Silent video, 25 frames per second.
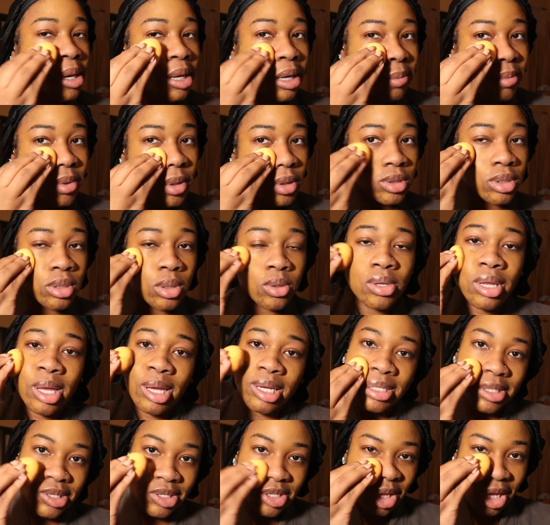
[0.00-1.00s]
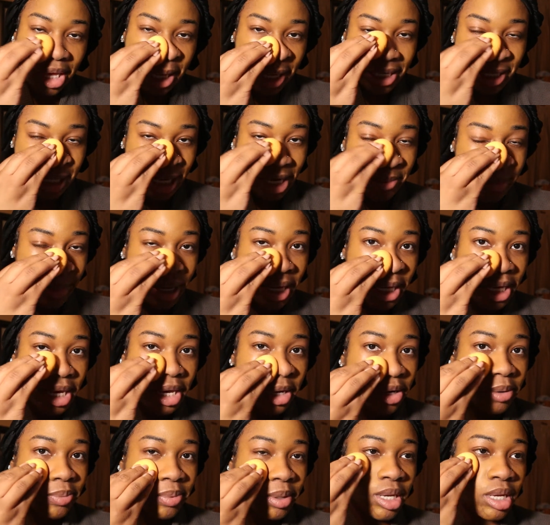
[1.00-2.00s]
I'm also like just laying down my
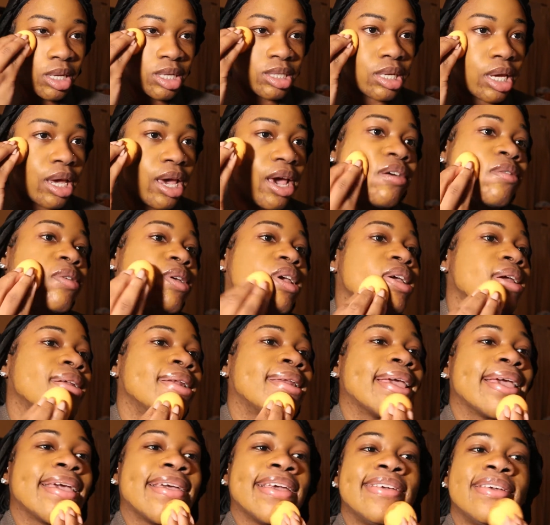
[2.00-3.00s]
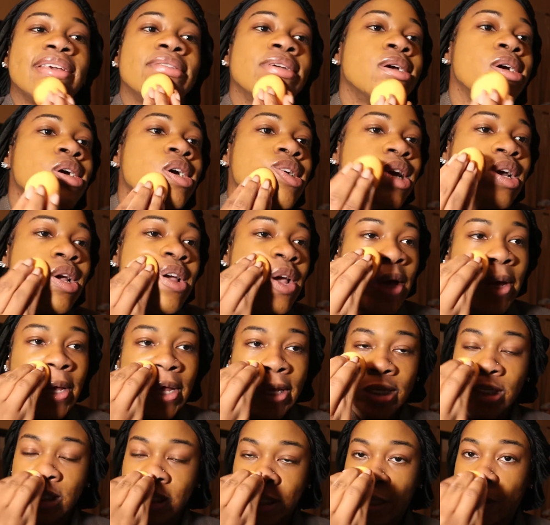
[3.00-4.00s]
hair because I have it in a
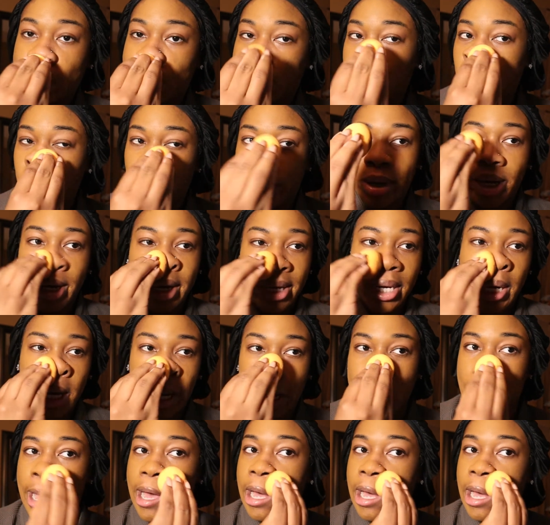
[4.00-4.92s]
sleek low bun,